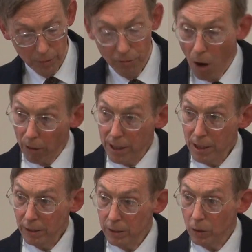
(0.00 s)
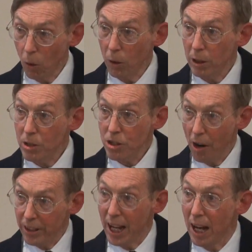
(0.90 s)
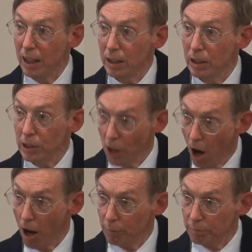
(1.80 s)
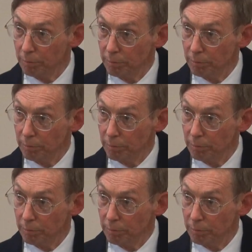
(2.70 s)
foreign or Sharia law.